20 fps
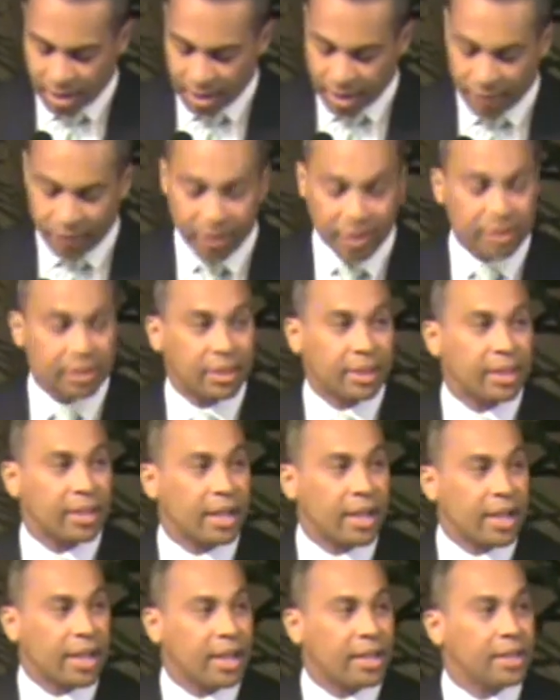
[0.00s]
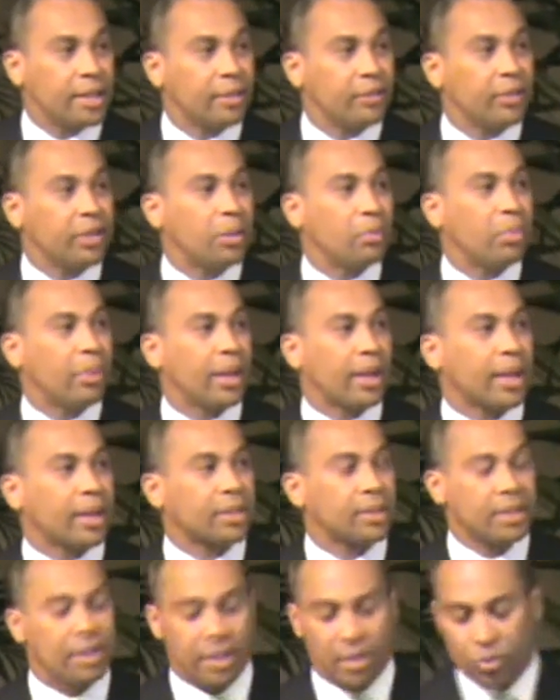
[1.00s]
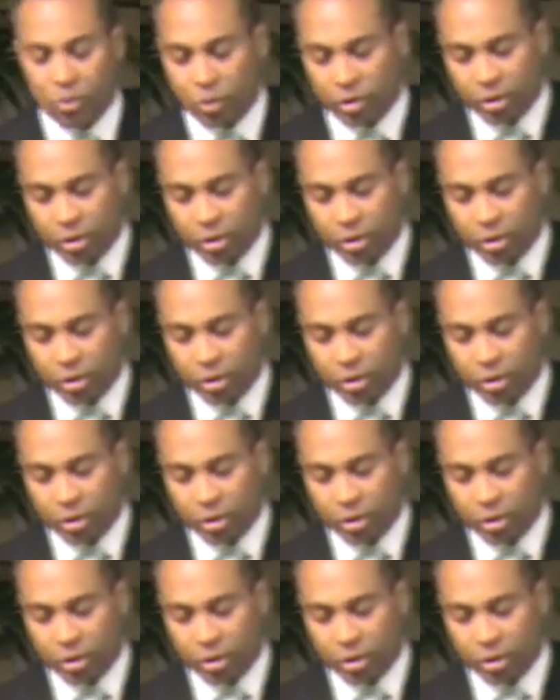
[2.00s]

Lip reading: give us the kind of impact